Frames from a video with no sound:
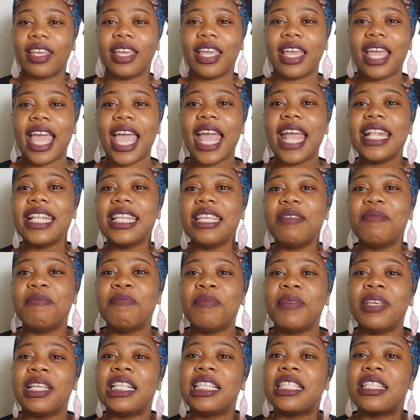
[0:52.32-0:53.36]
Enyim
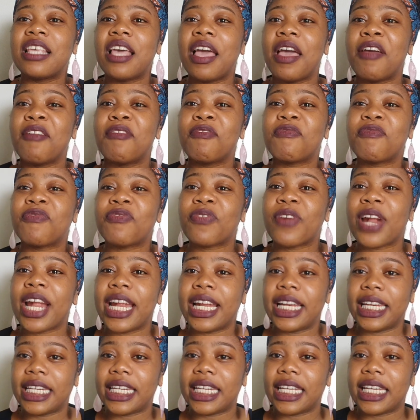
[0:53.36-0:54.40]
means
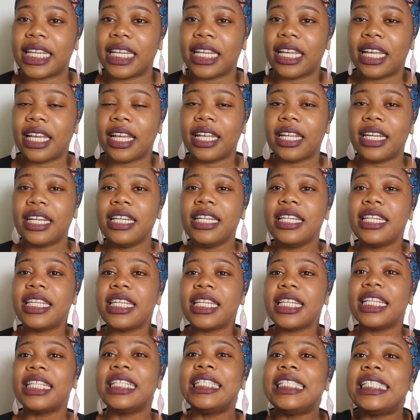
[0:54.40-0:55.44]
friend.
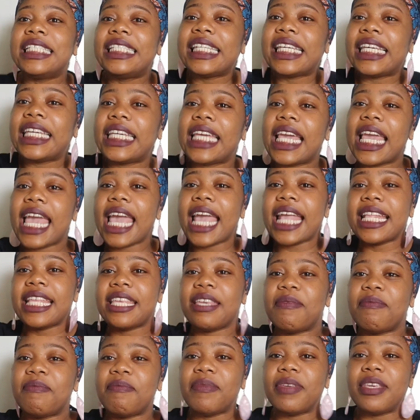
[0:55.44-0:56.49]
Ndi
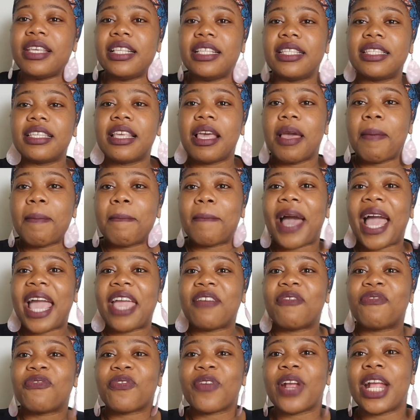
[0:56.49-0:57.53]
enyim means my
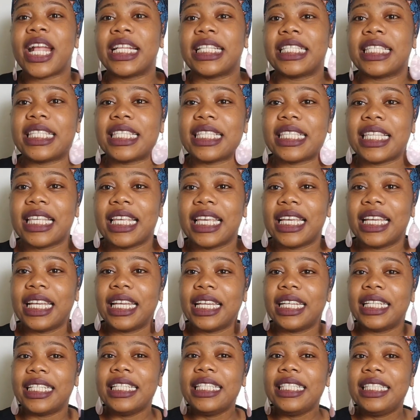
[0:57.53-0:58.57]
friends.
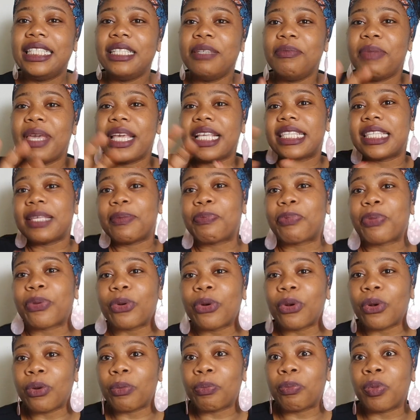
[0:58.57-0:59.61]
Ndi makes it
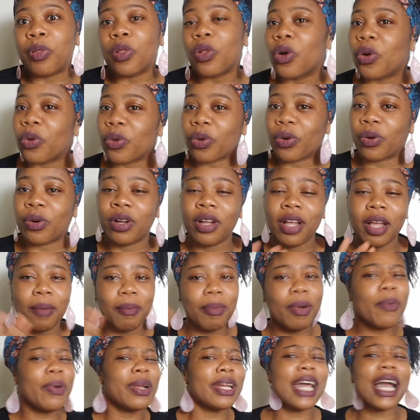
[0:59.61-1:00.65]
plural.
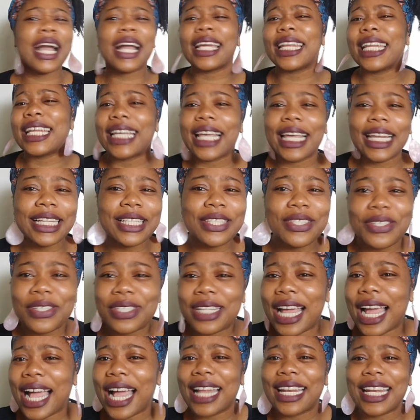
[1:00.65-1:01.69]
But we're not gonna get into
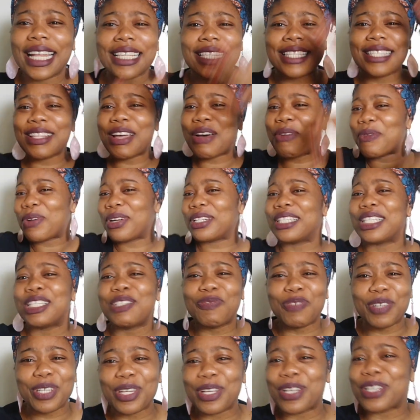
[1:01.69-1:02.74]
that. That's not what this
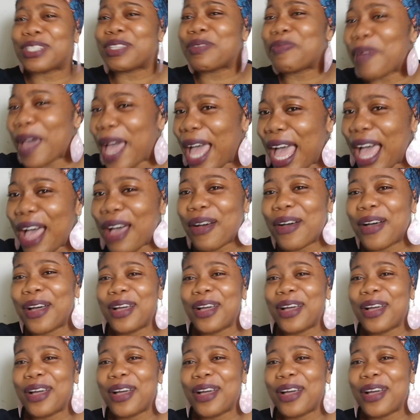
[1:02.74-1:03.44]
video is about.